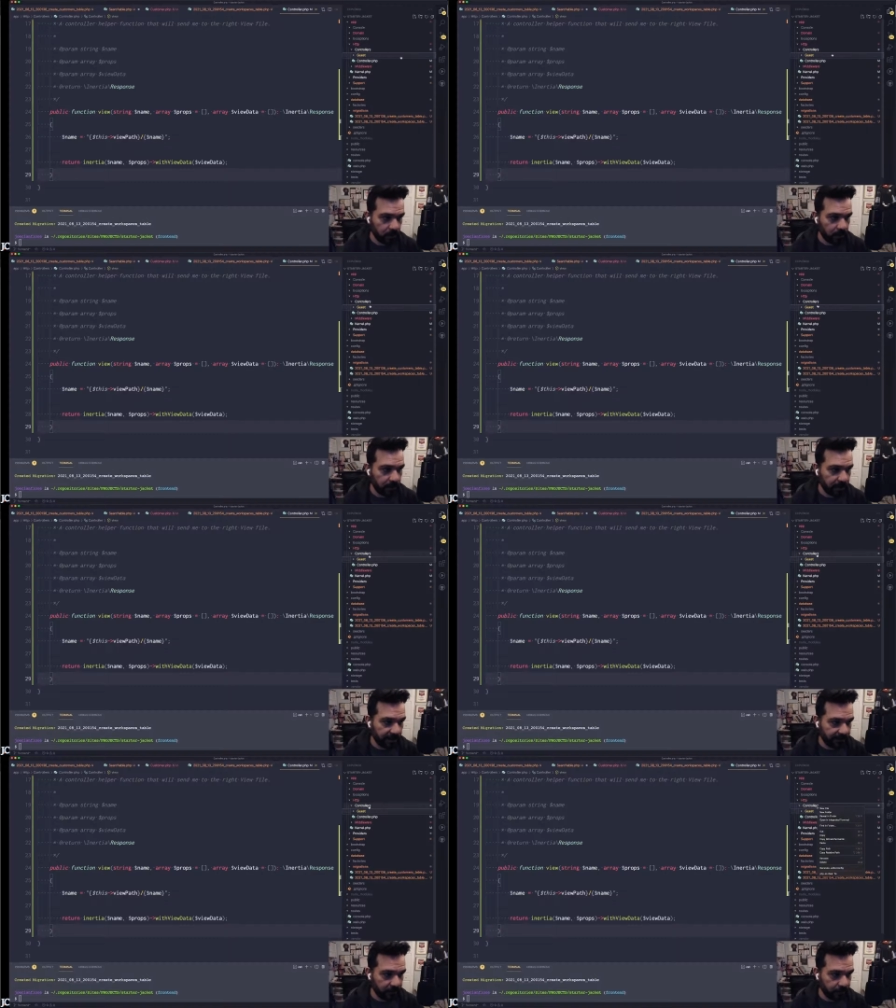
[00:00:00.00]
And then I
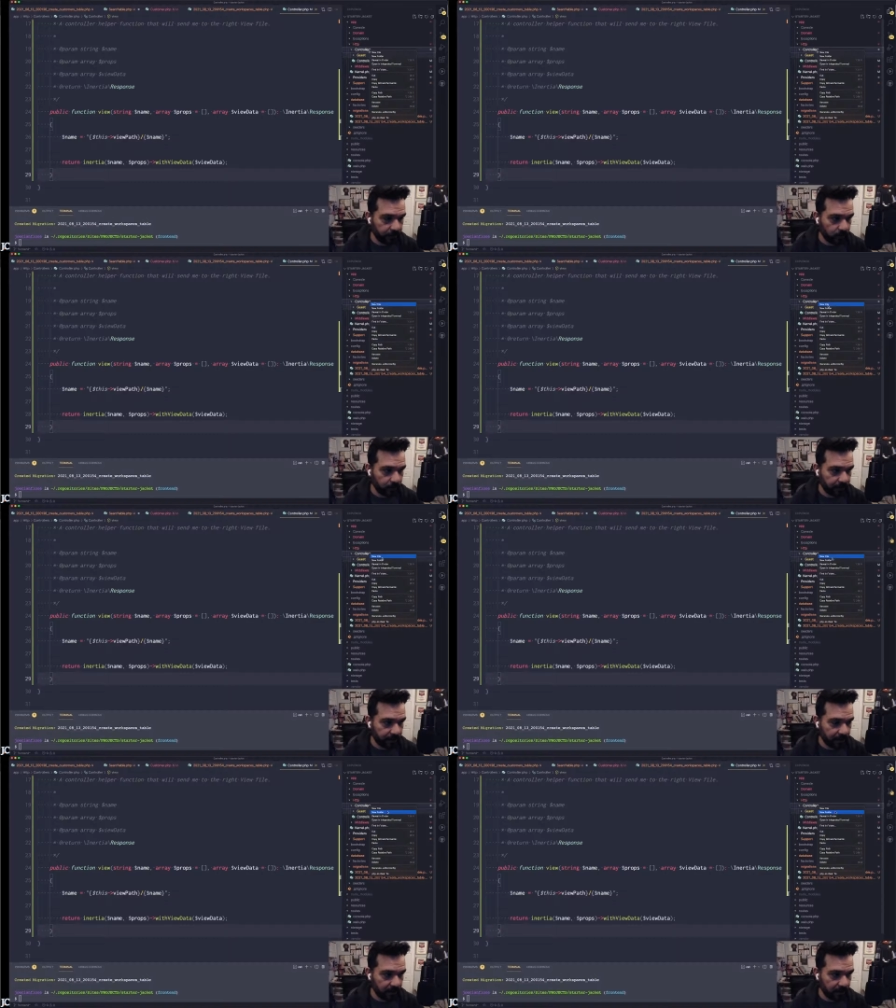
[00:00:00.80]
have another folder that
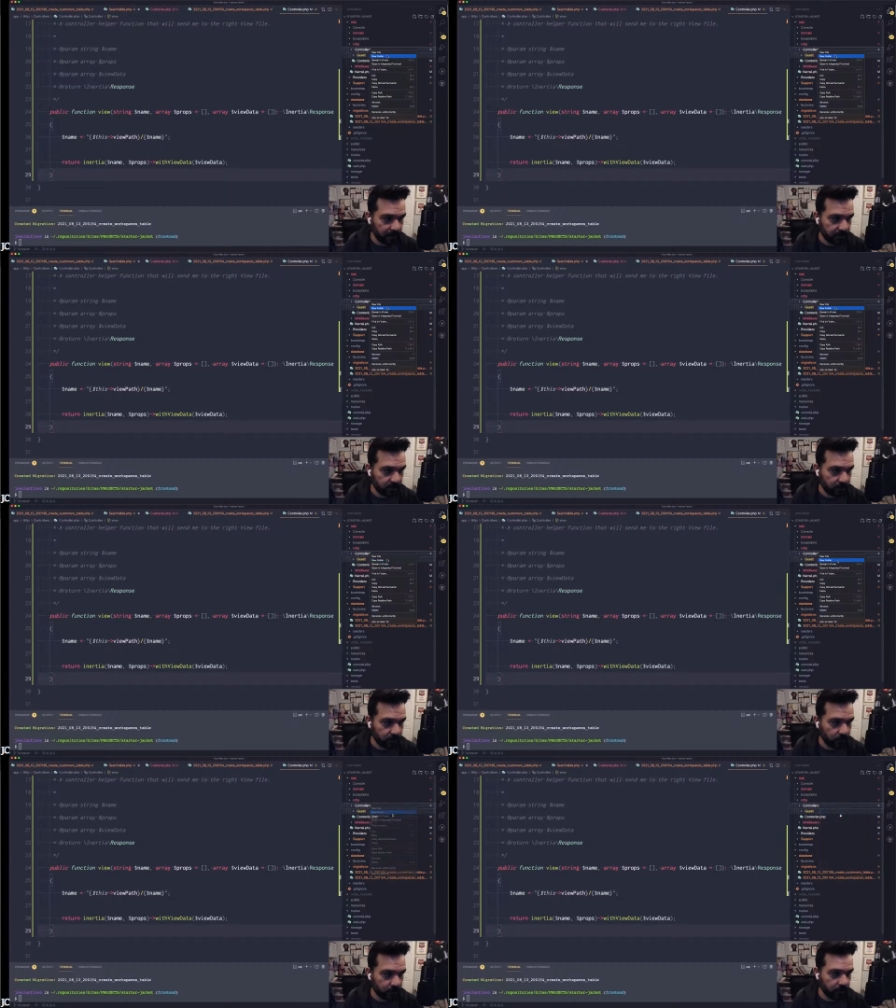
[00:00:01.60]
I need, it's a new
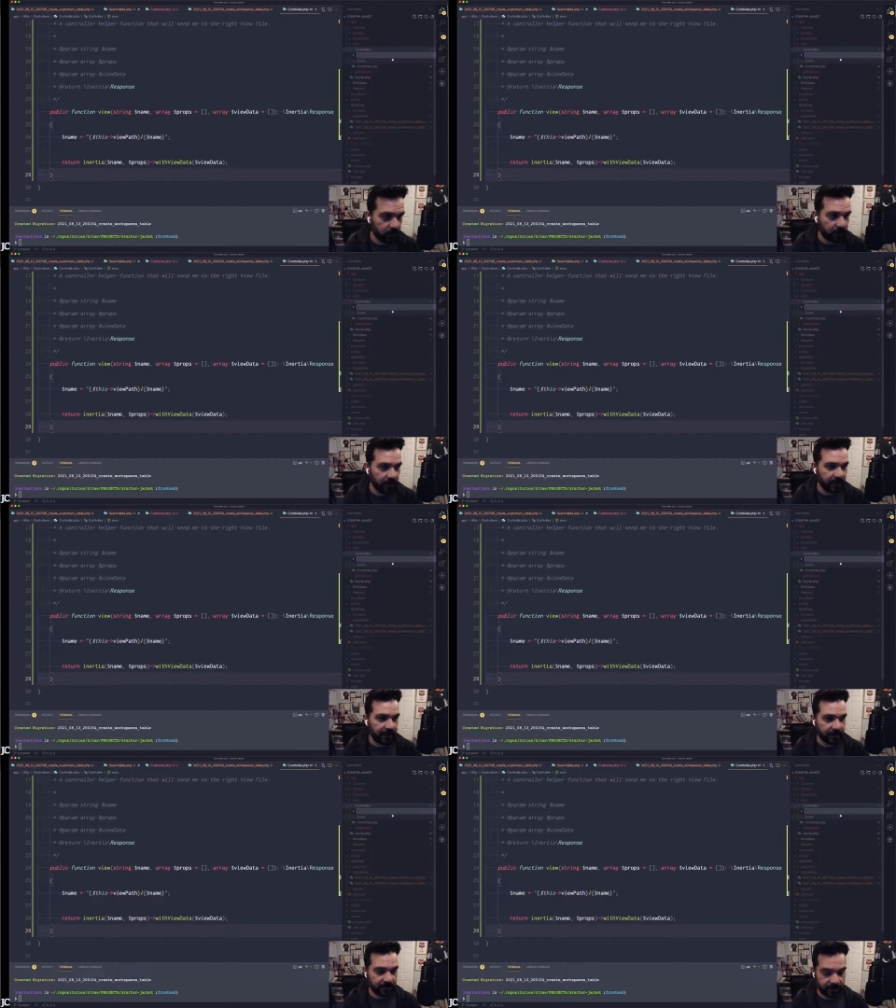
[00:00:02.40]
folder, and
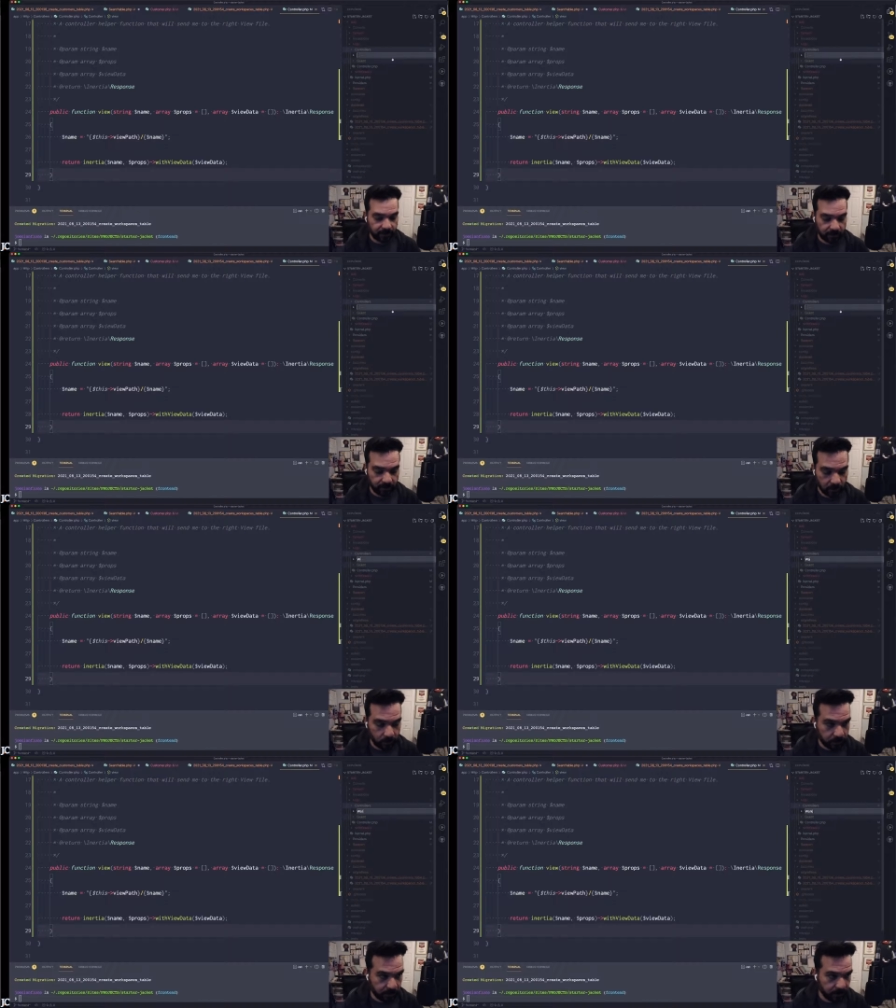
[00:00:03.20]
that is going to be called
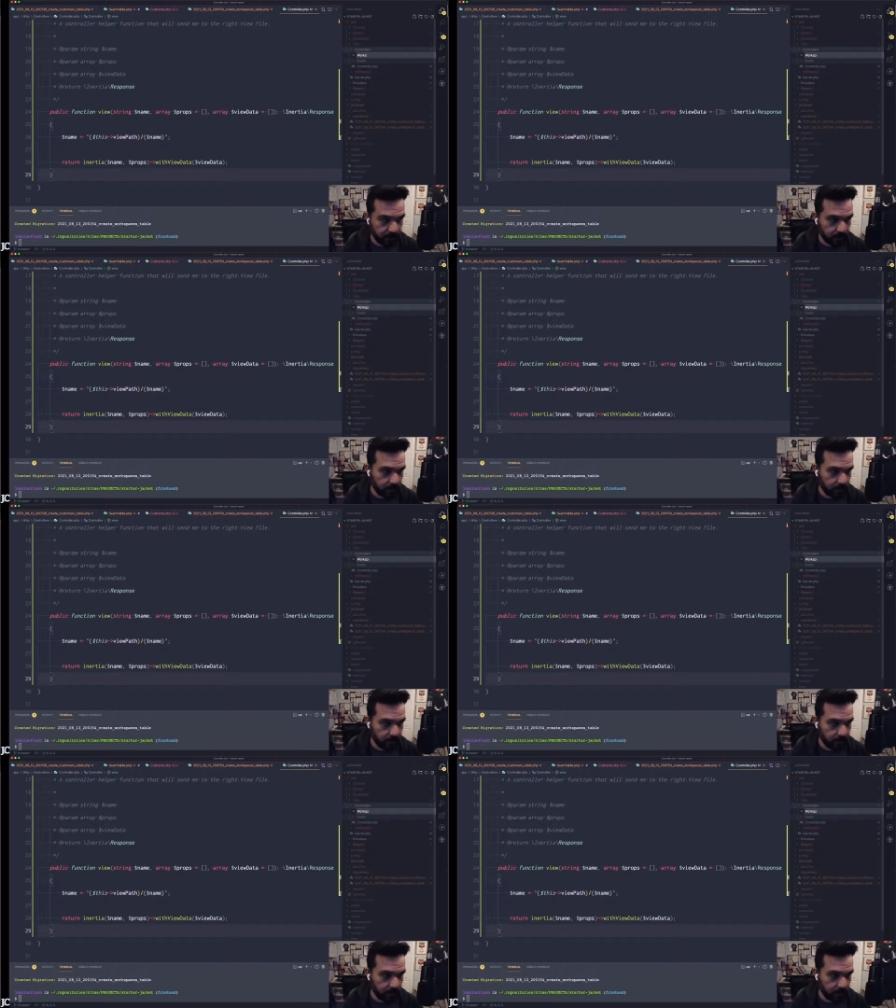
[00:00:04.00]
workspace.